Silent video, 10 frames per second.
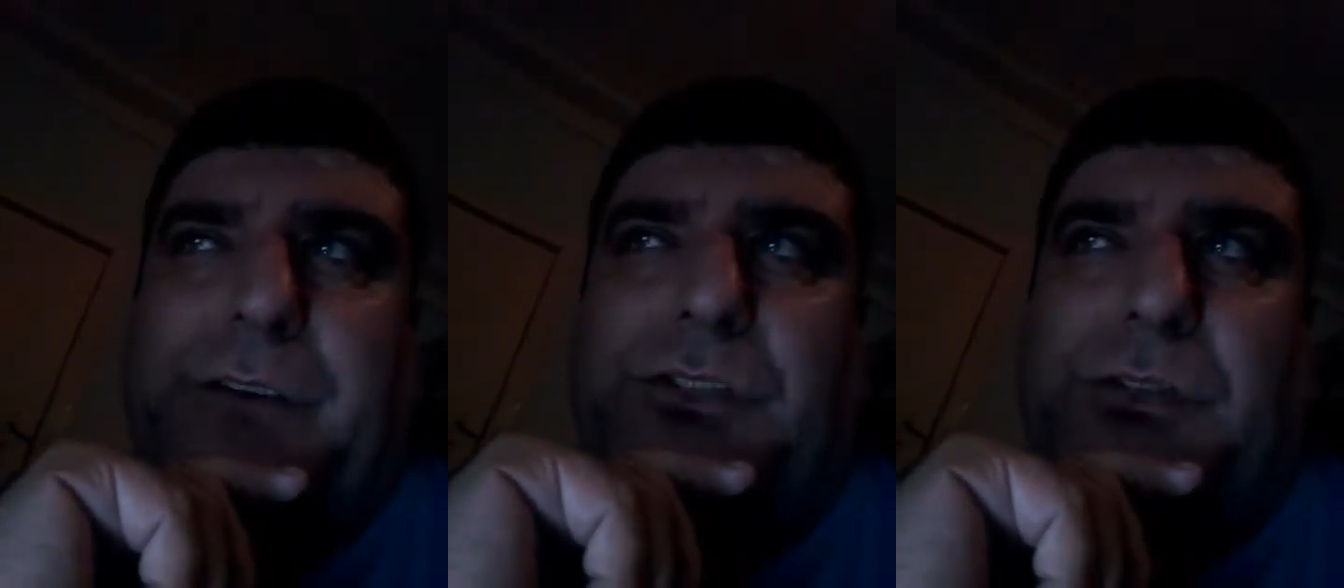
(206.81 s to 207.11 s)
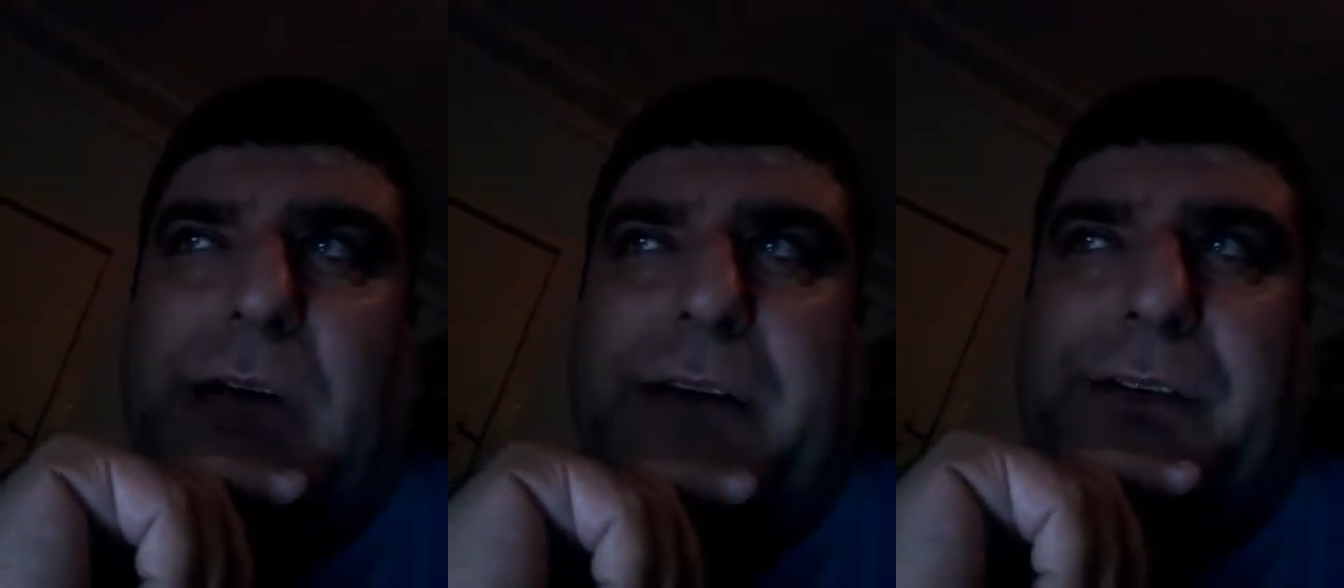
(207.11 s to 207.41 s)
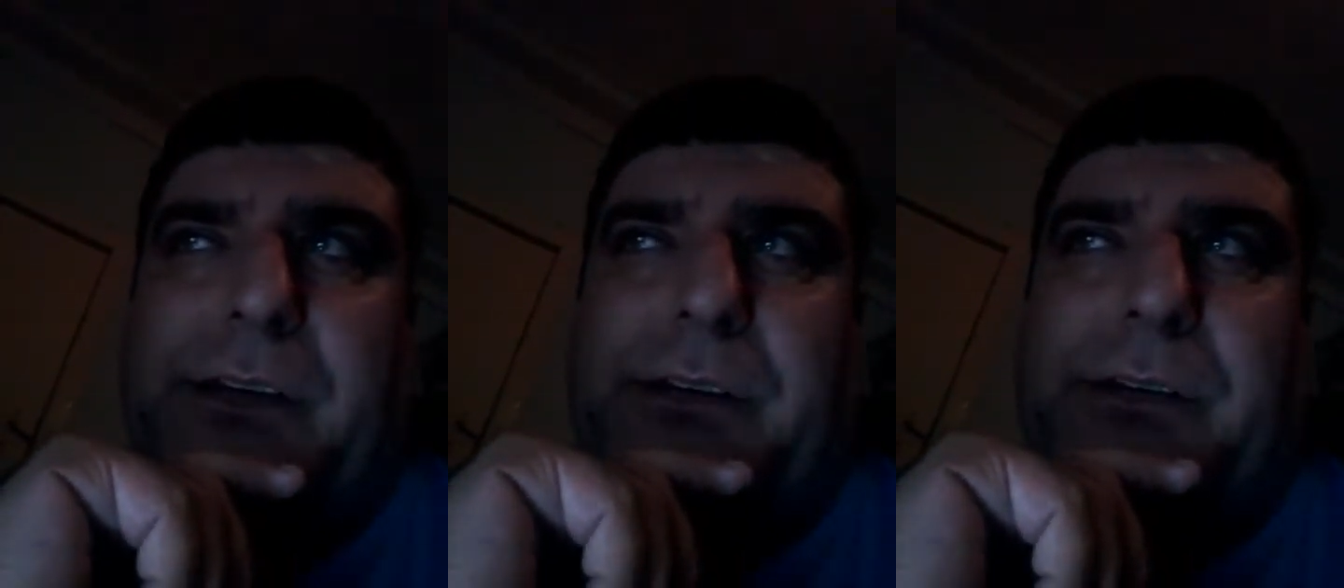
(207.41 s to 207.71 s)
do have
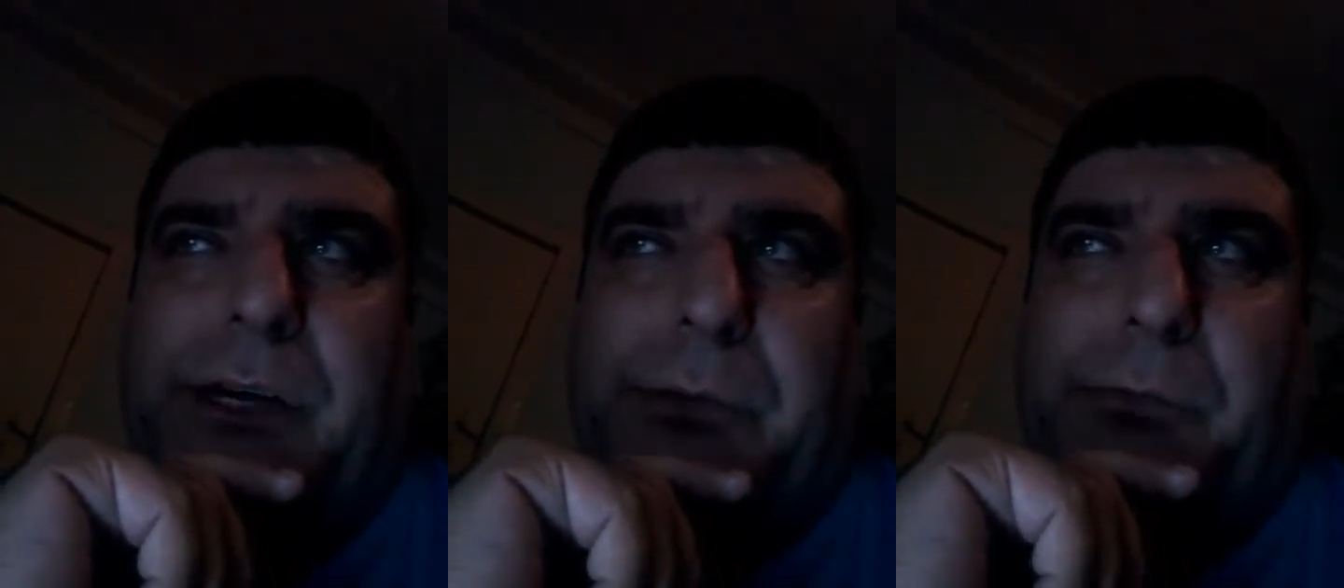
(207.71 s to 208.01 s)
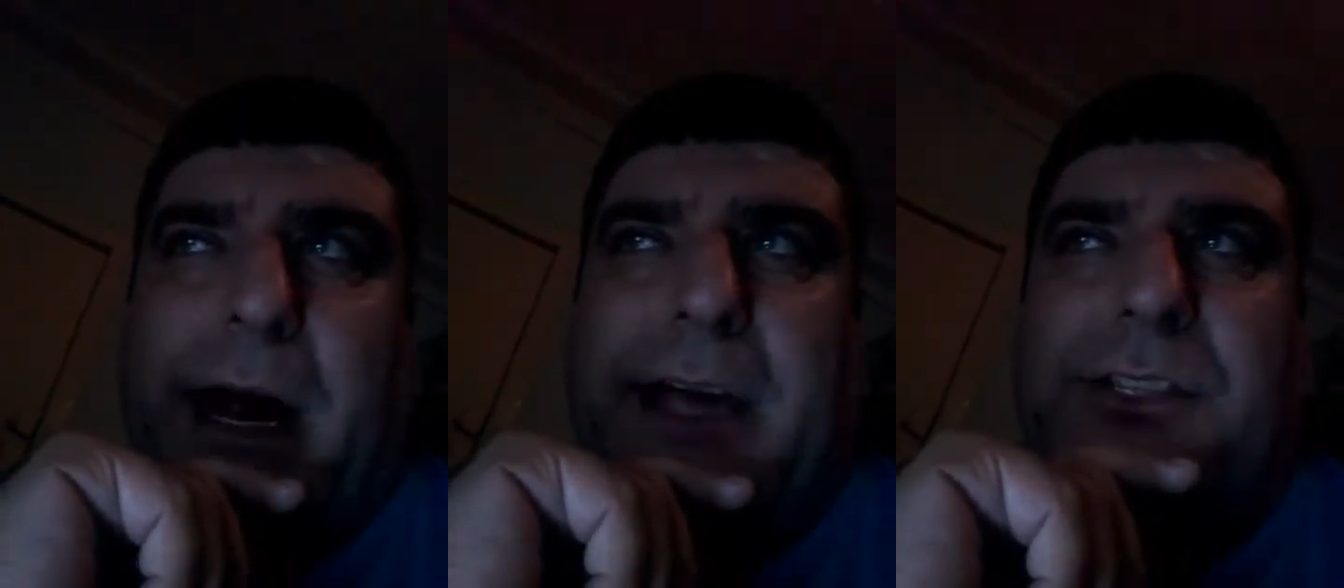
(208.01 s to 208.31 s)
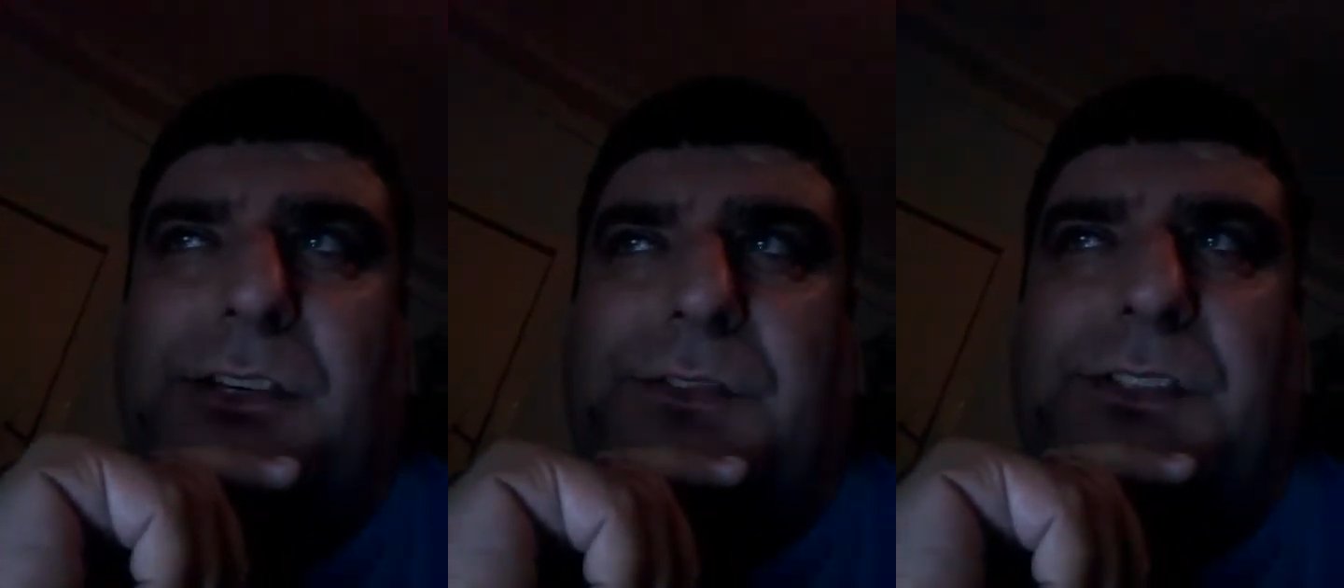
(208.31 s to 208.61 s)
a
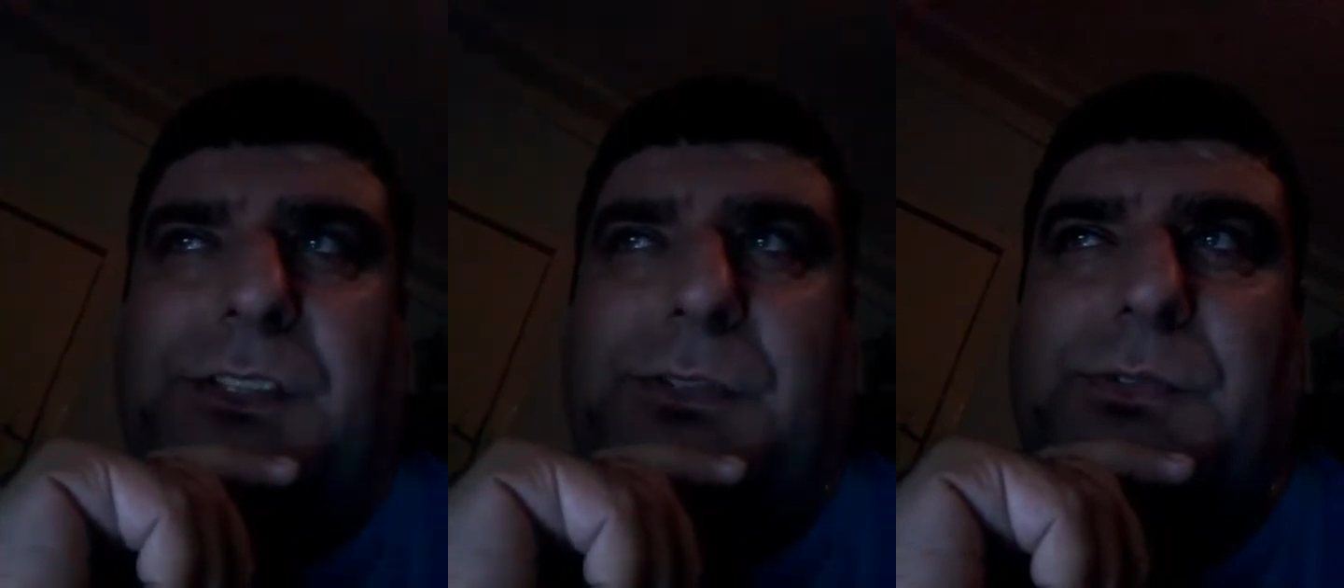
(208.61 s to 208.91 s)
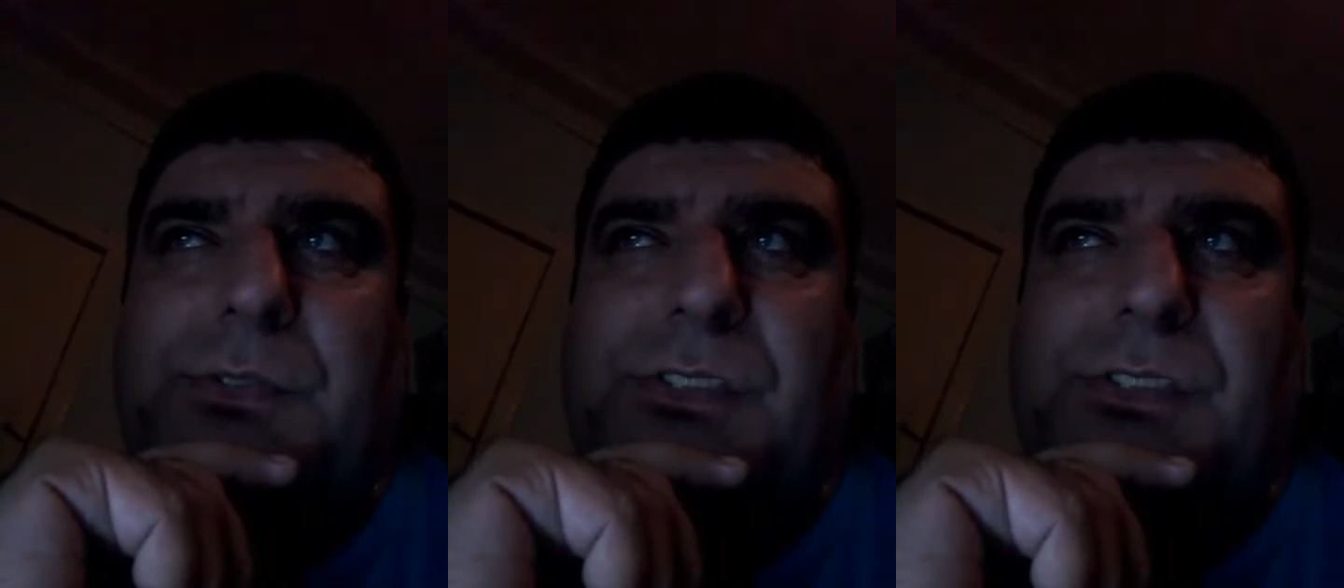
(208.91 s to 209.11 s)
range of skills.